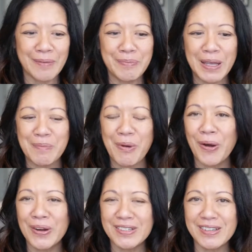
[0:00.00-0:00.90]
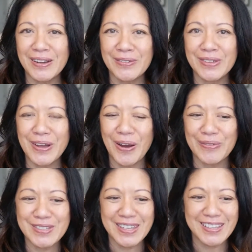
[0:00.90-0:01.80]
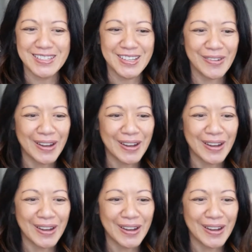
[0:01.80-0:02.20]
being part of the conversation here.